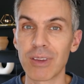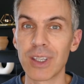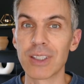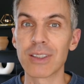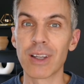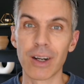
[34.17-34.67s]

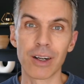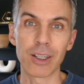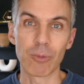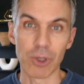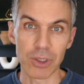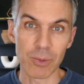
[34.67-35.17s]
things that are
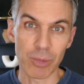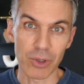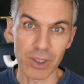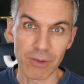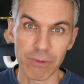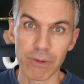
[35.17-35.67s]
the most
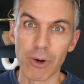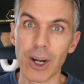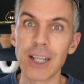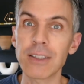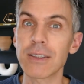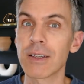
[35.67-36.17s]
important for
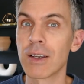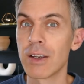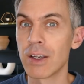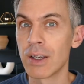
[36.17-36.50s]
us,